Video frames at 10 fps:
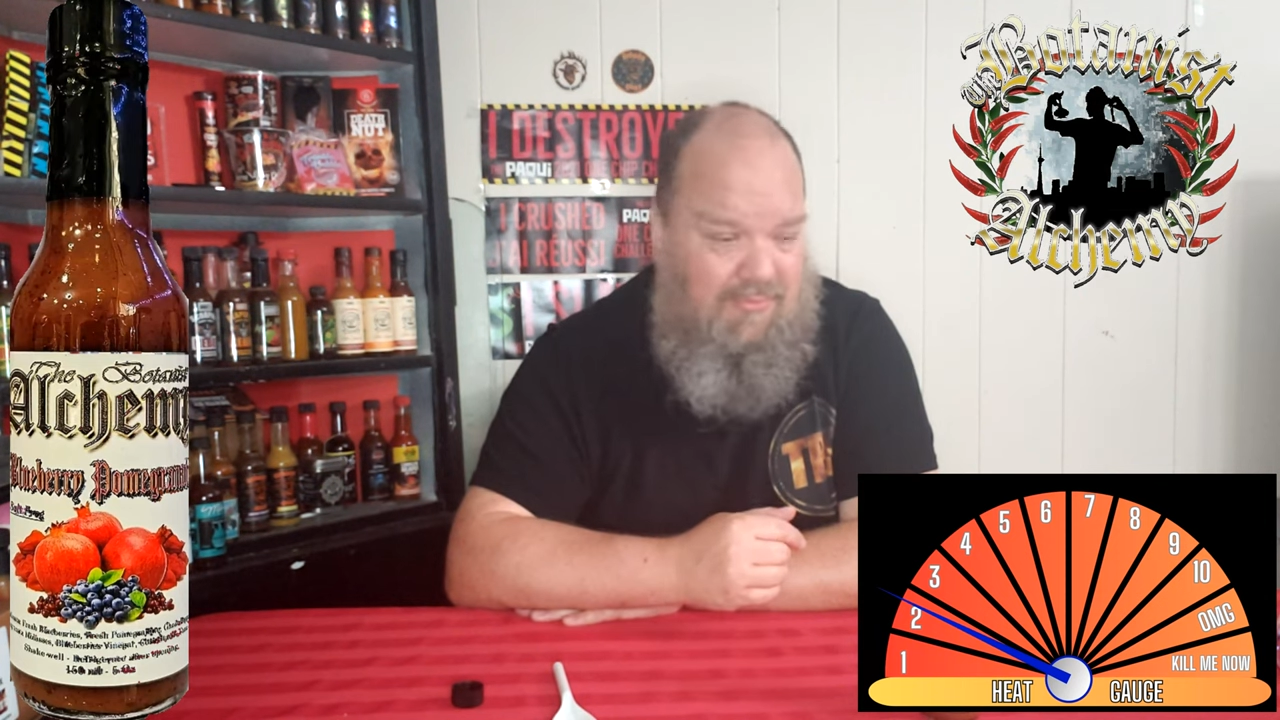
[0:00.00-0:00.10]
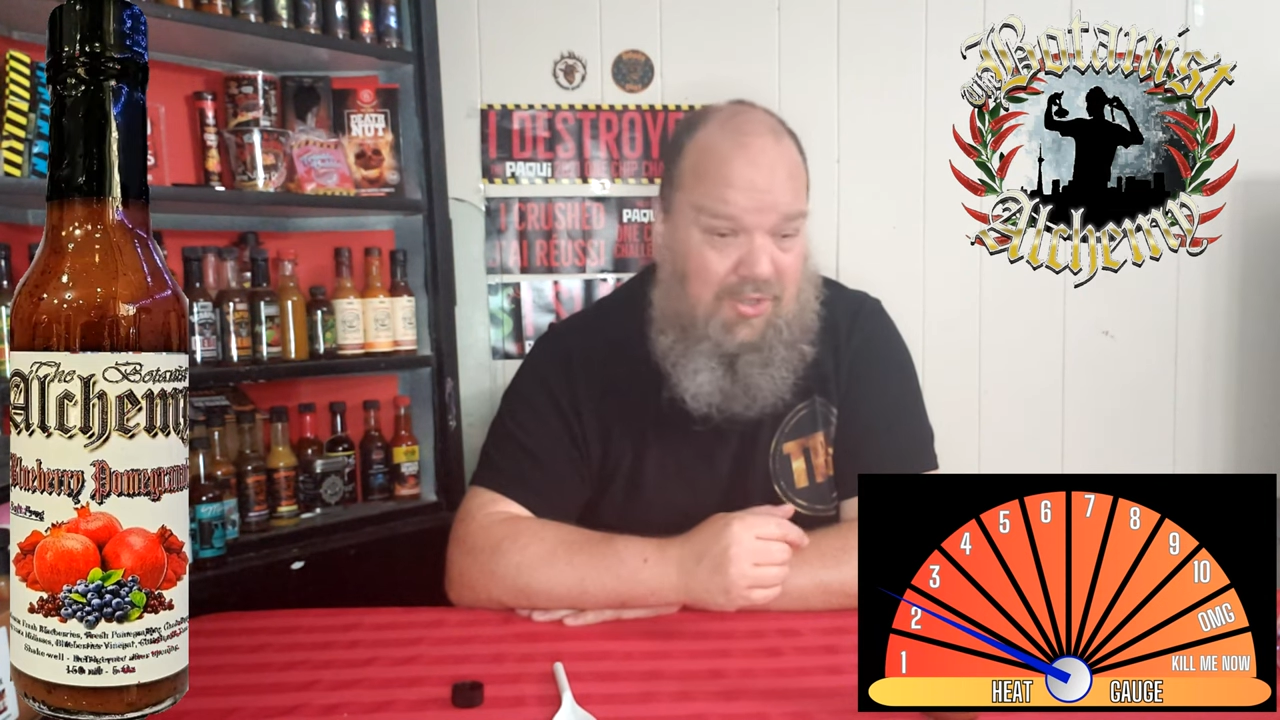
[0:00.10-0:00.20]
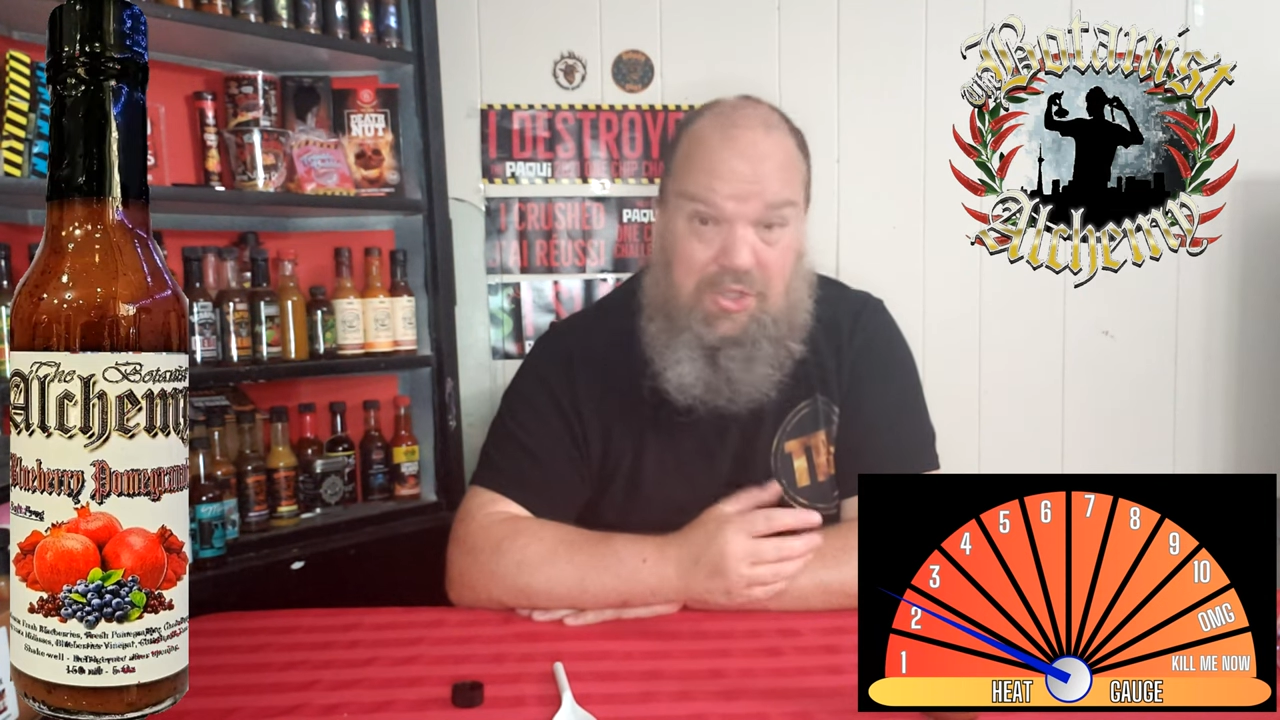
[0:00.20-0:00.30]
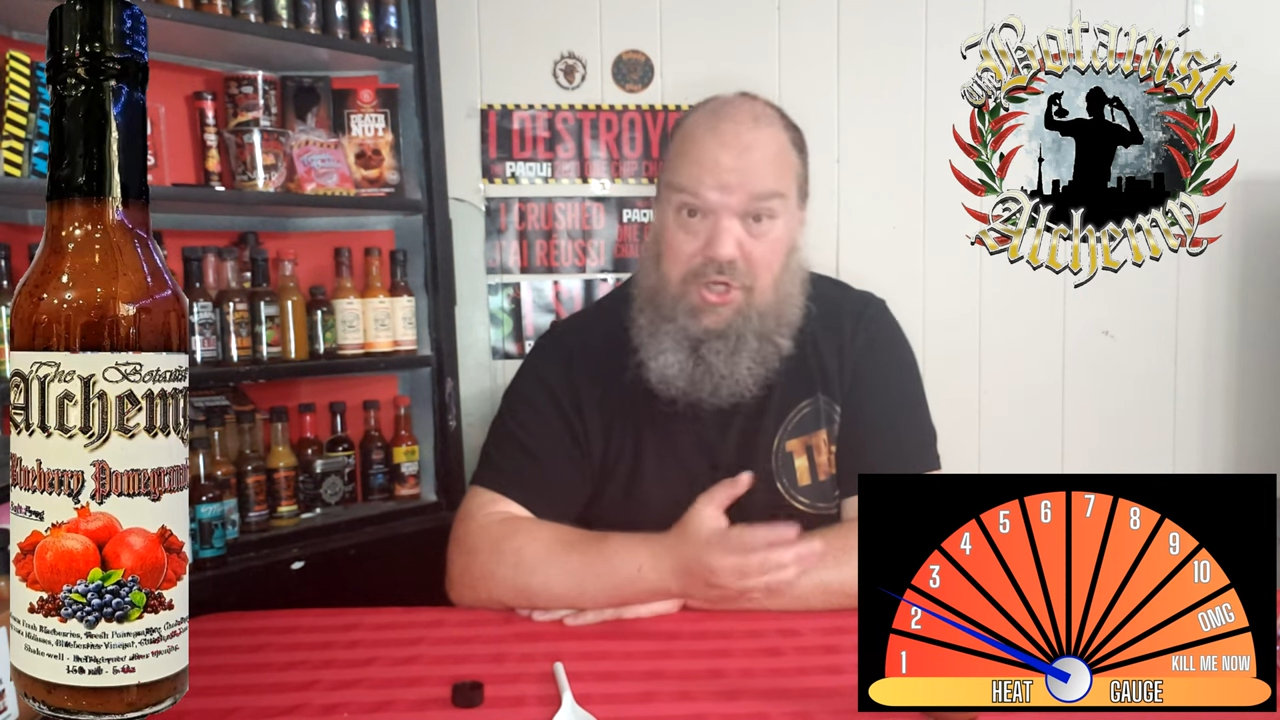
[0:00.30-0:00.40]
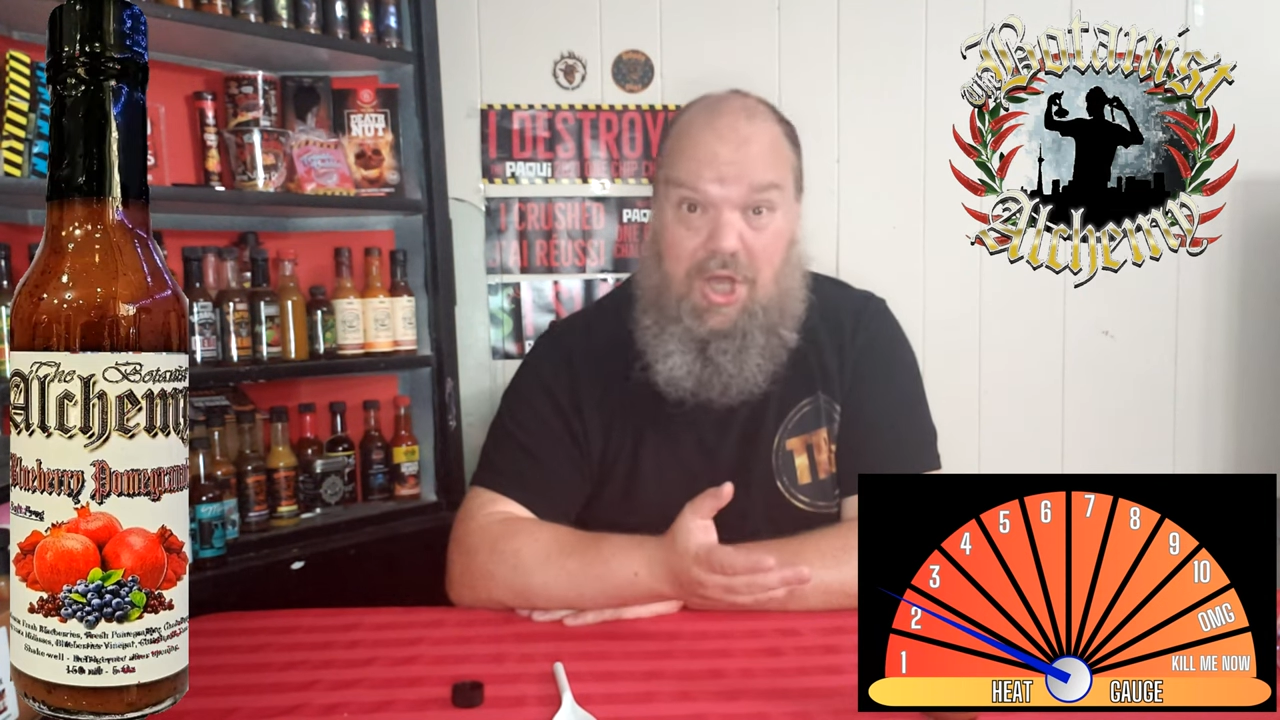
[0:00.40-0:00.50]

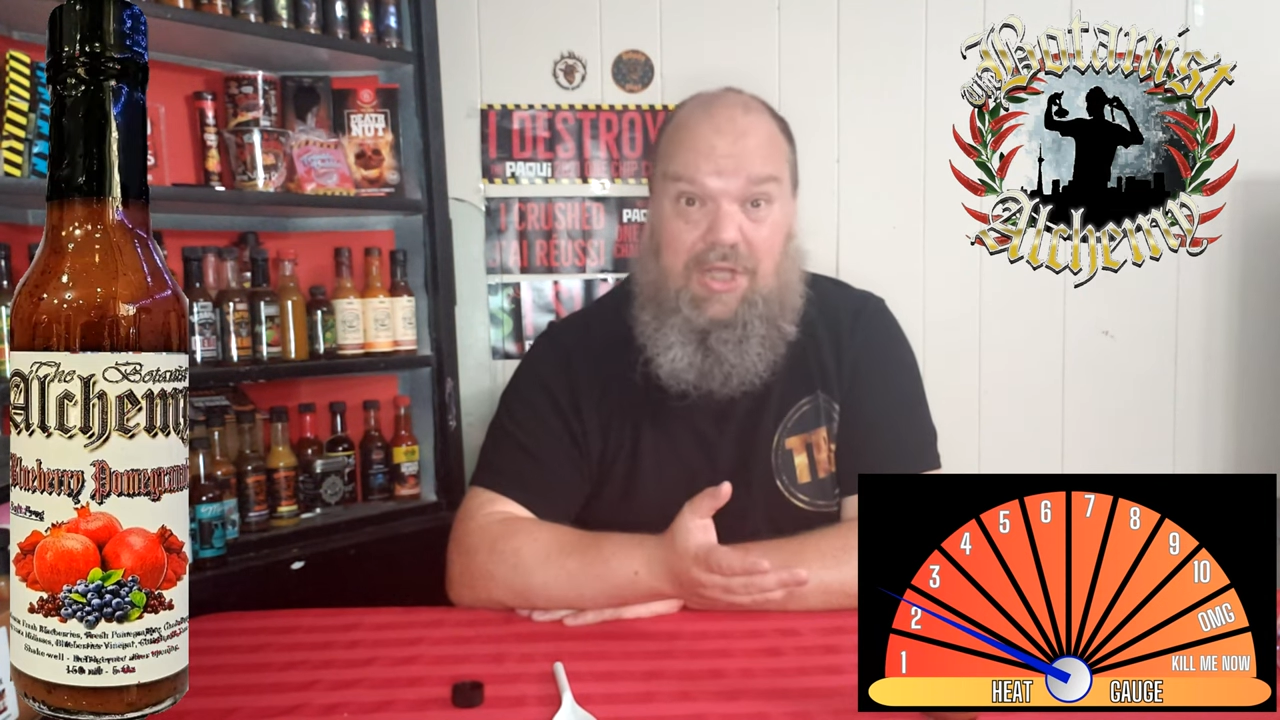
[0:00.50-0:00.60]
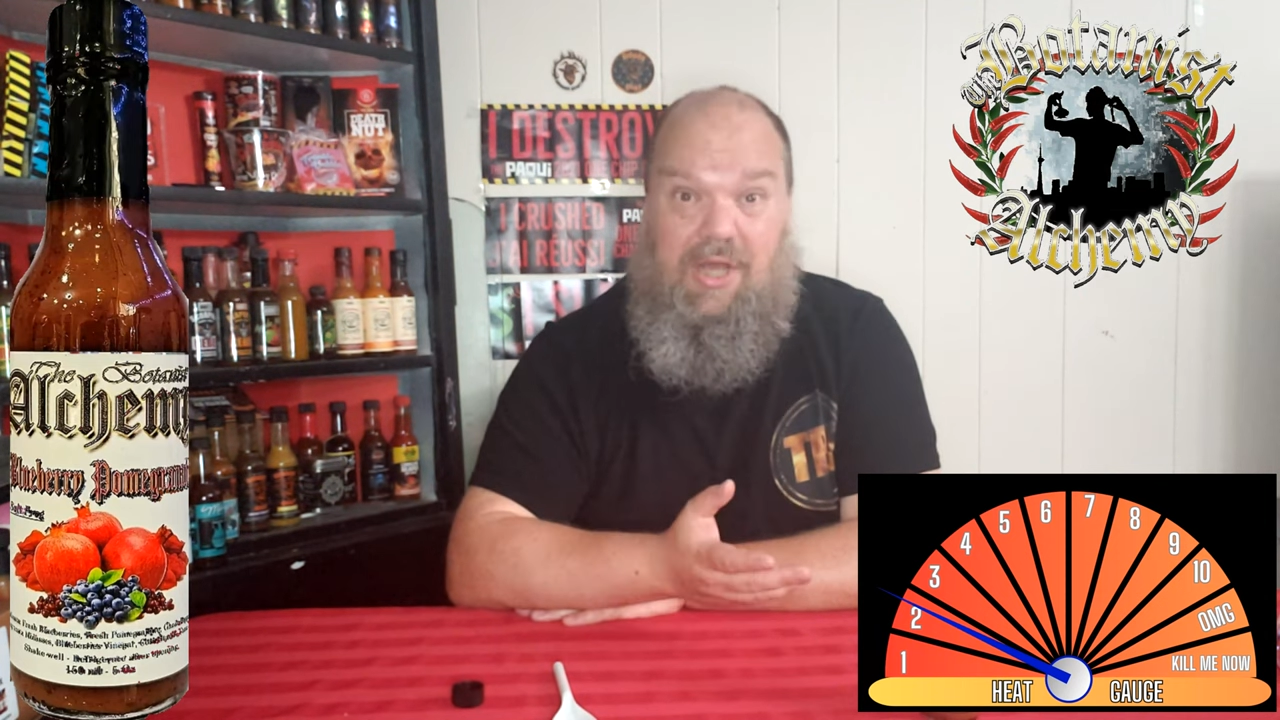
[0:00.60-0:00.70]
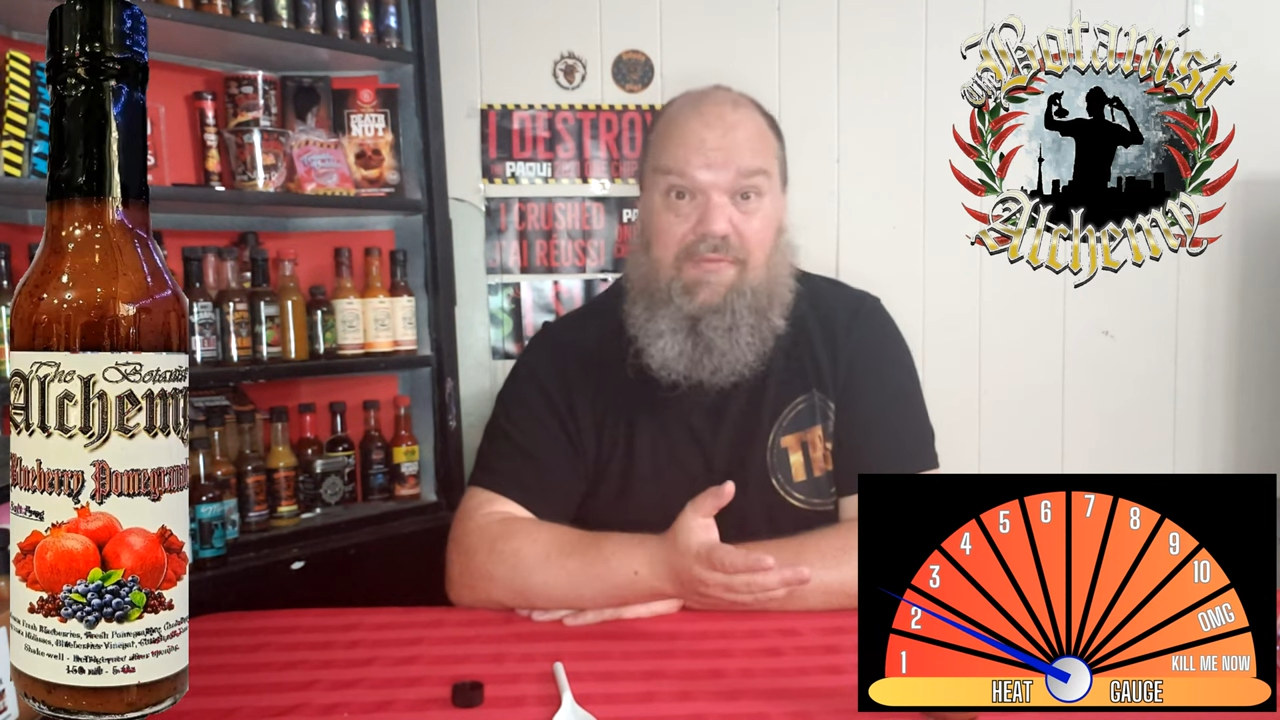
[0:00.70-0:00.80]
gonna knock you